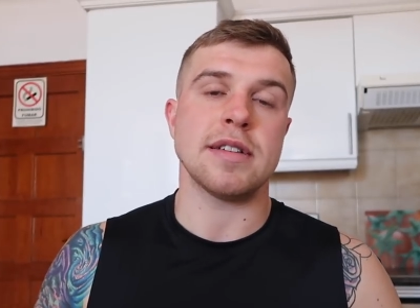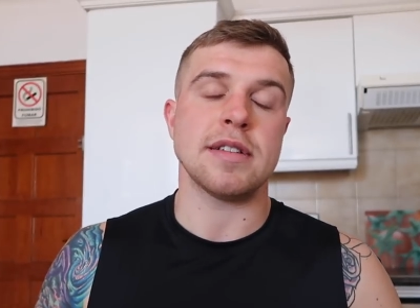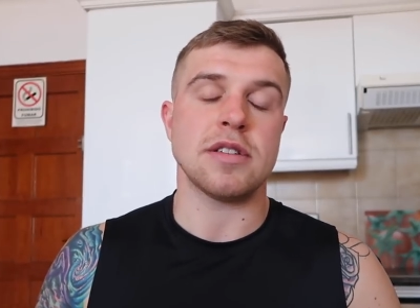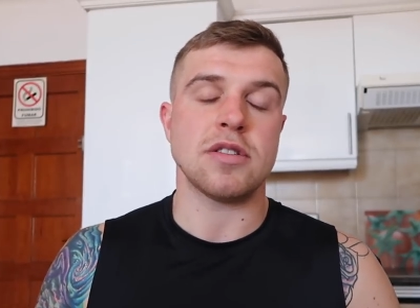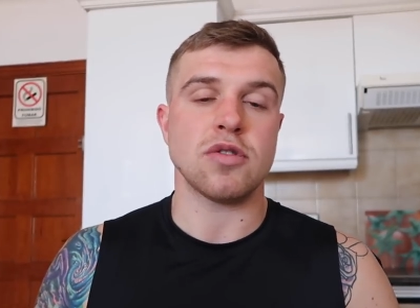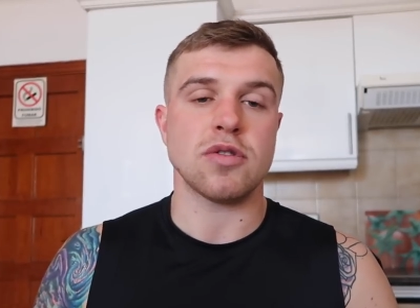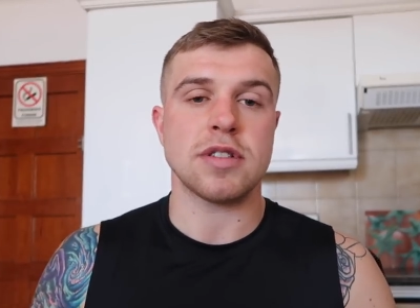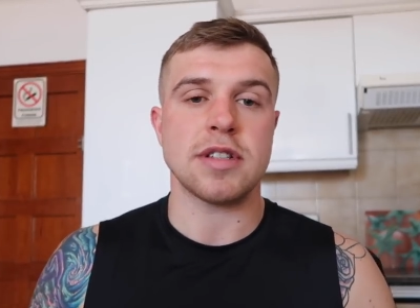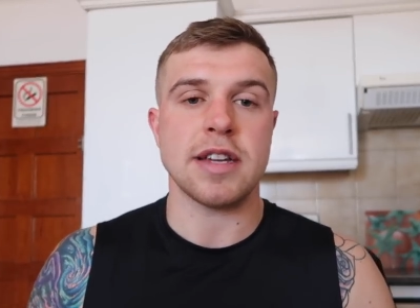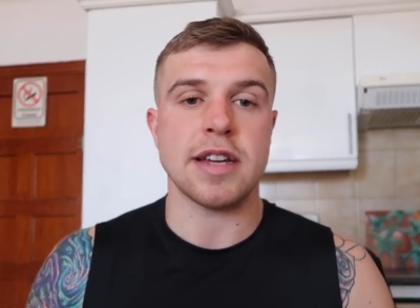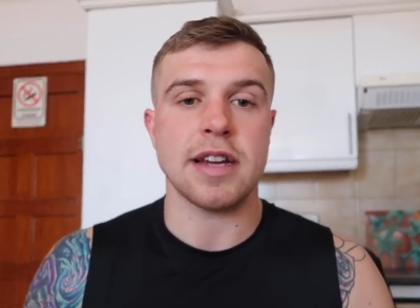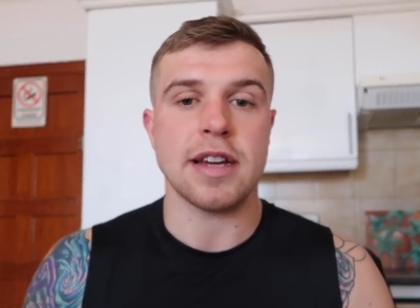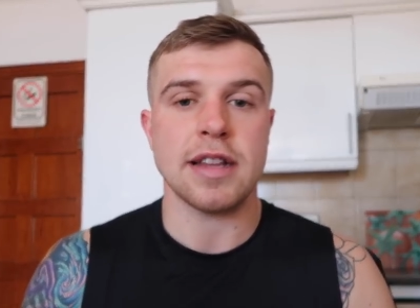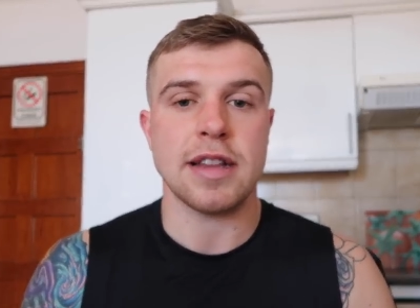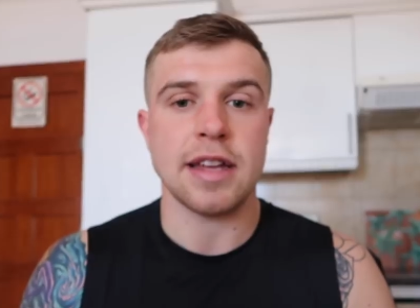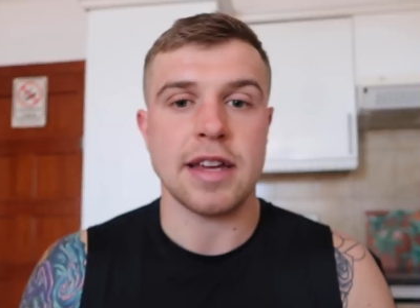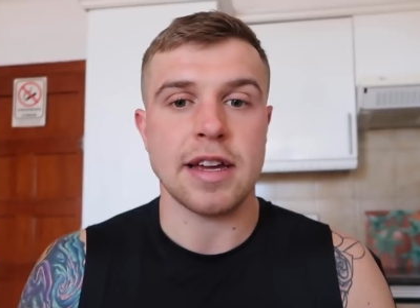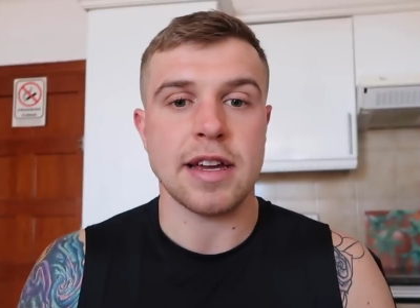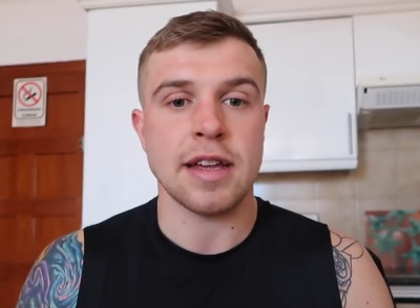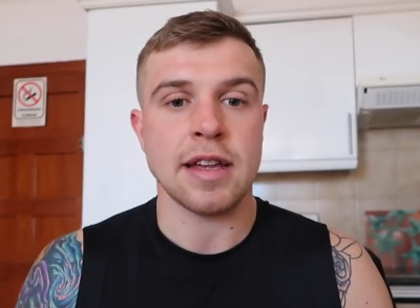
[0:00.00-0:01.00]
is just
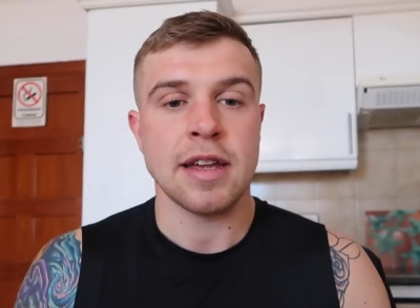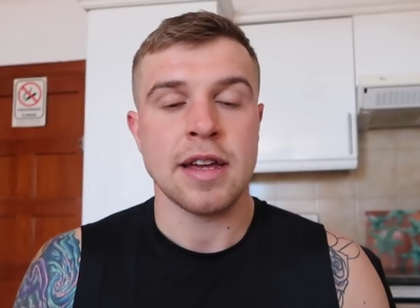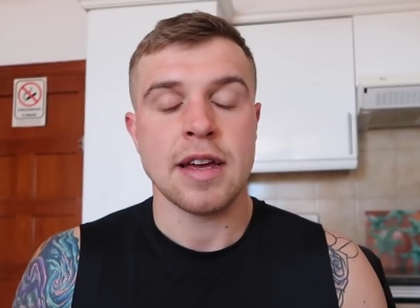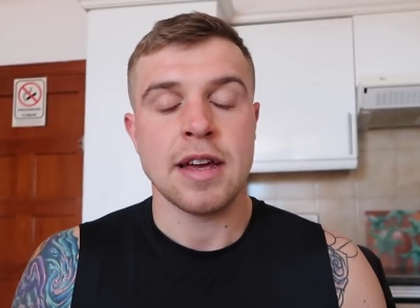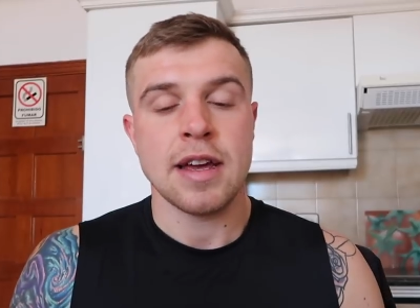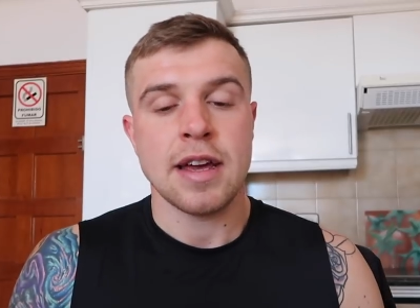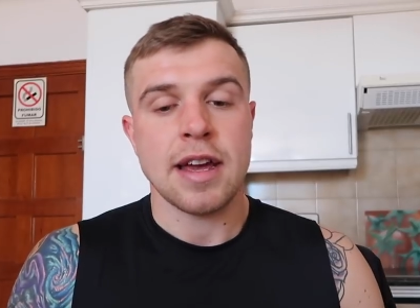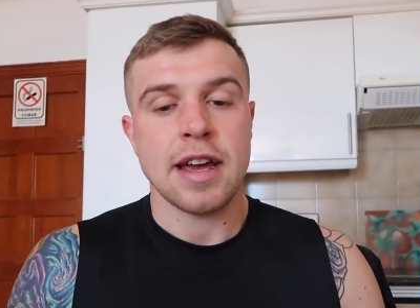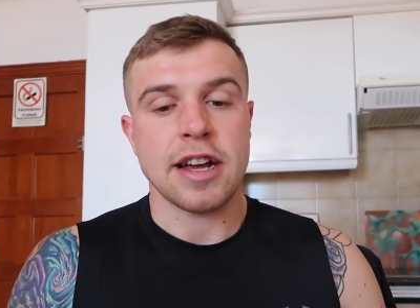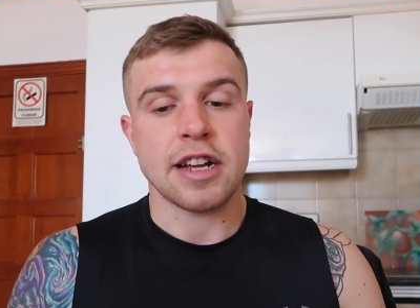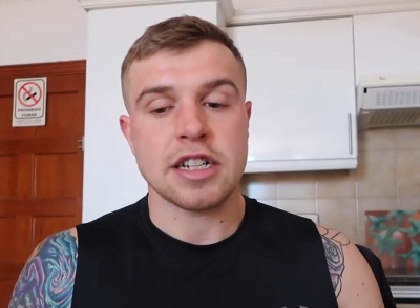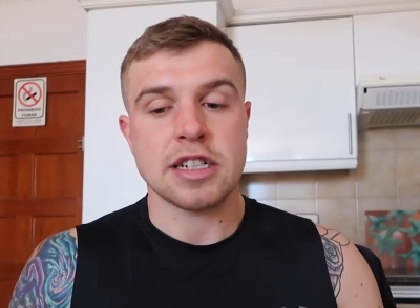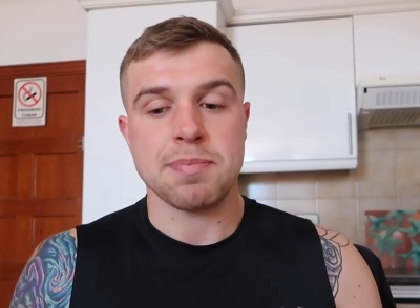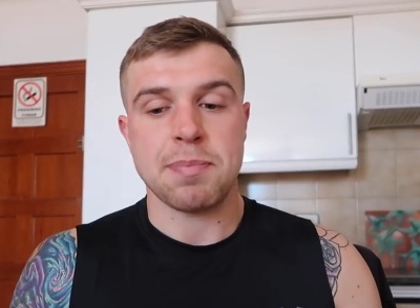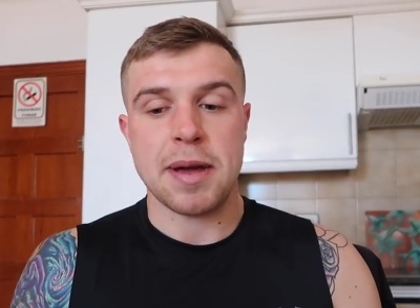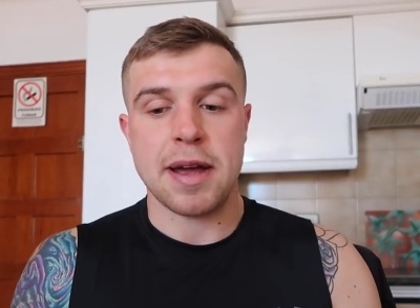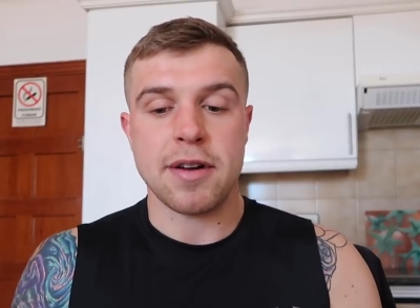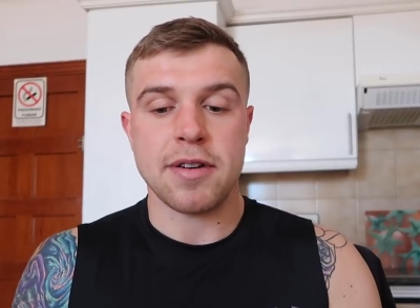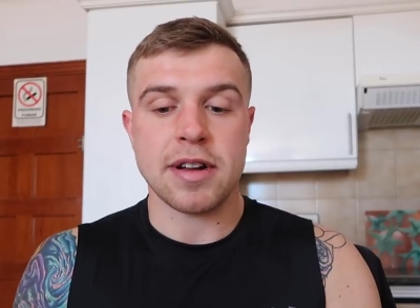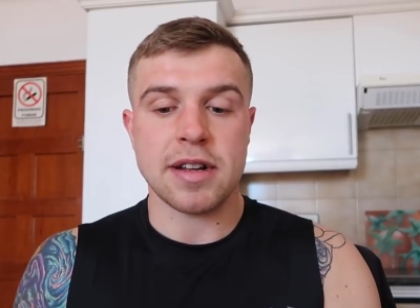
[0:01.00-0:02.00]
the
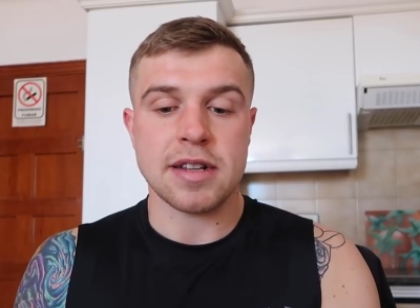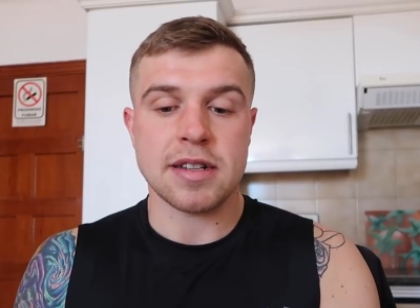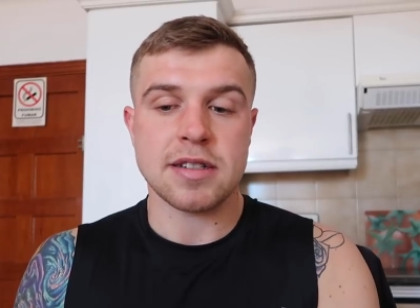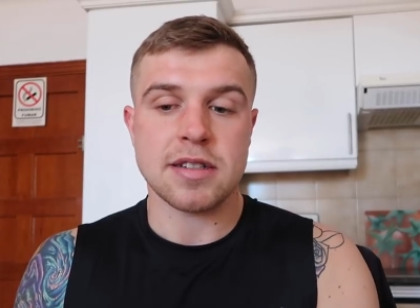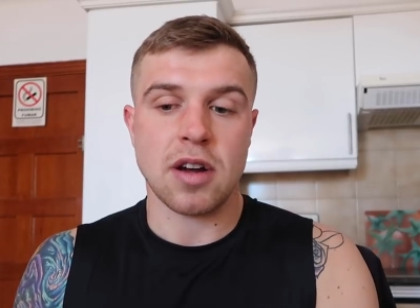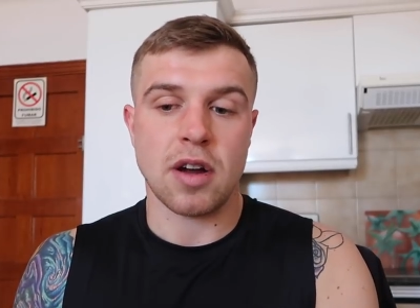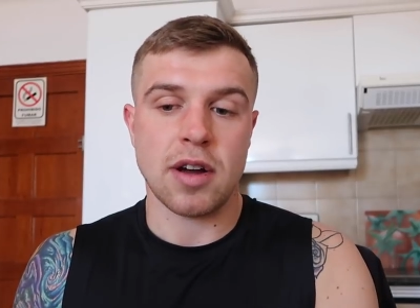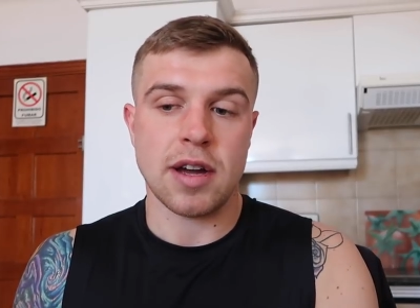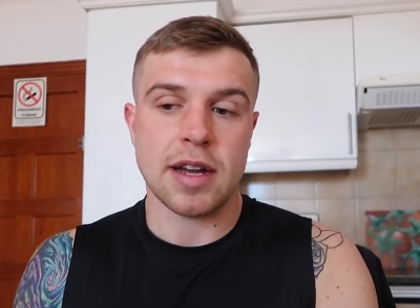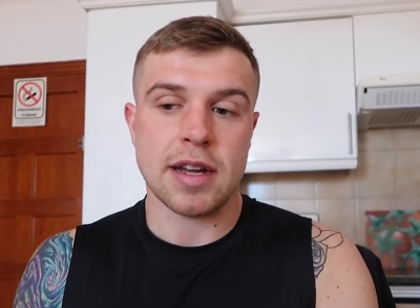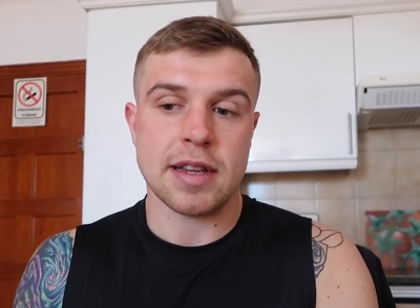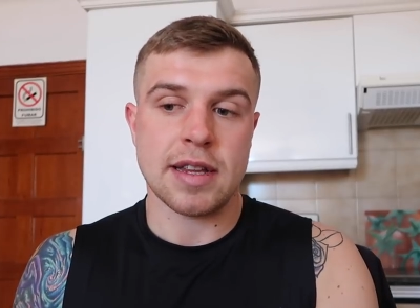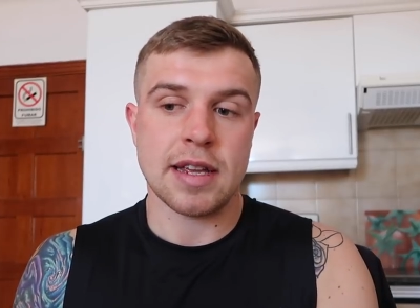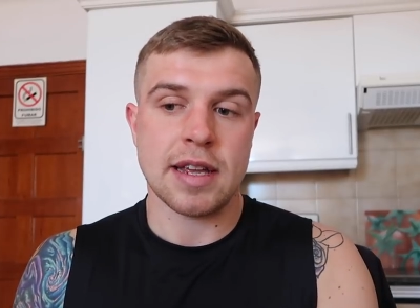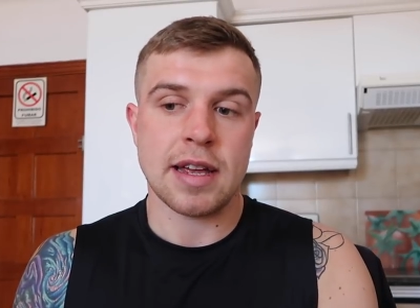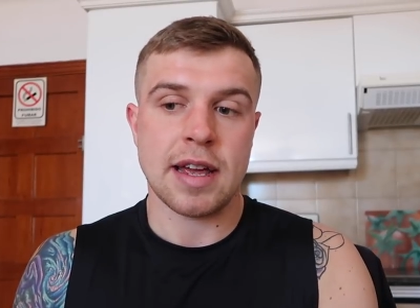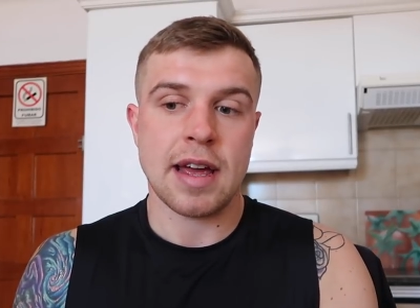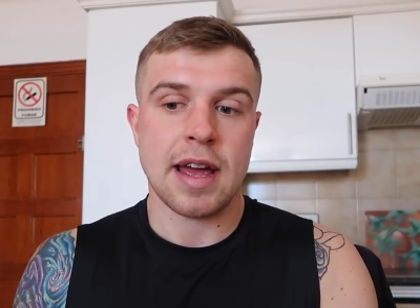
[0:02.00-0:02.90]
experience side